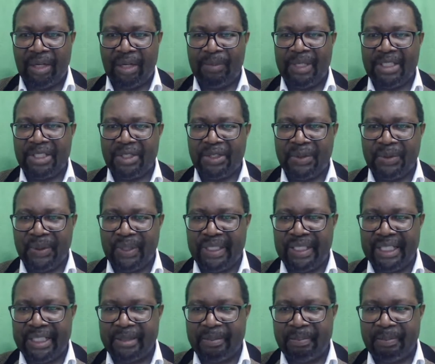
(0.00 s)
How much do you
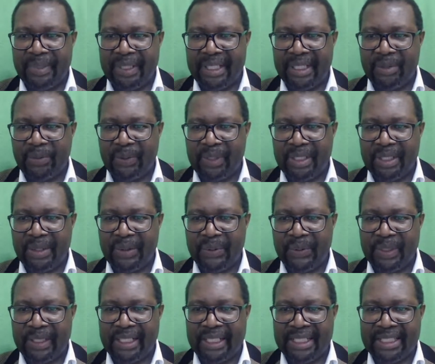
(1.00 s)
get paid when
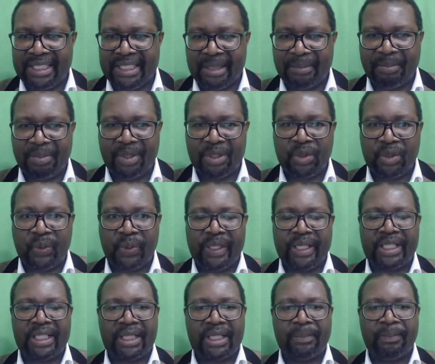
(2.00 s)
you are a support
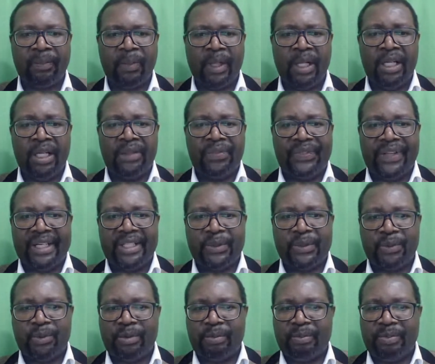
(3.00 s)
worker? That
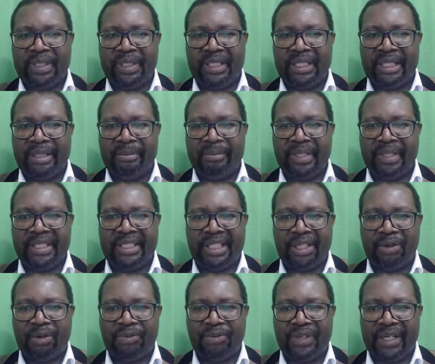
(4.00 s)
will be a matter
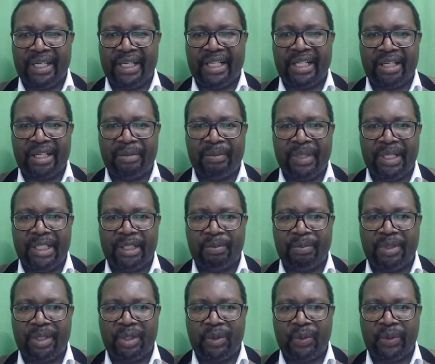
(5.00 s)
of
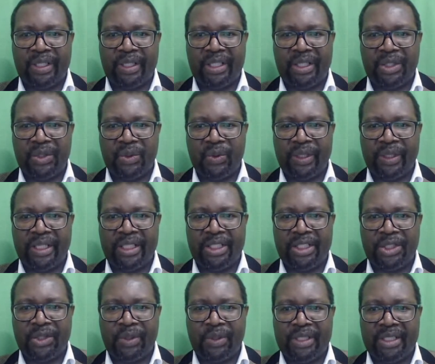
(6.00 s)
agreement between you
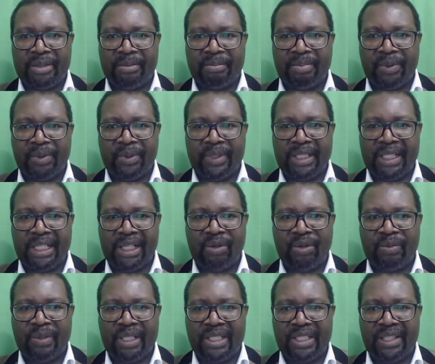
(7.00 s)
and your employer,
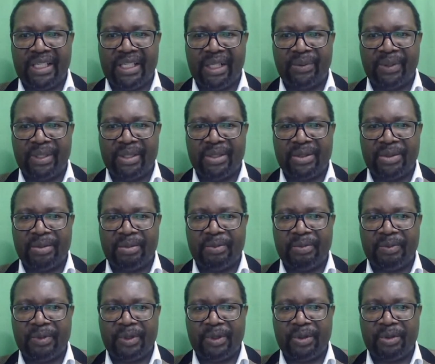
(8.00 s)
how much they are going to
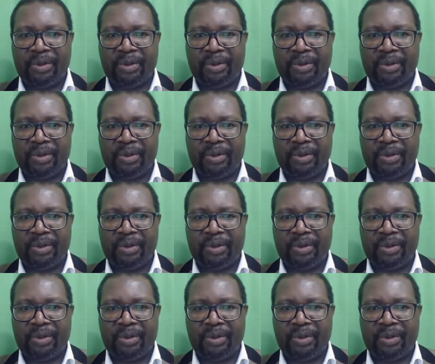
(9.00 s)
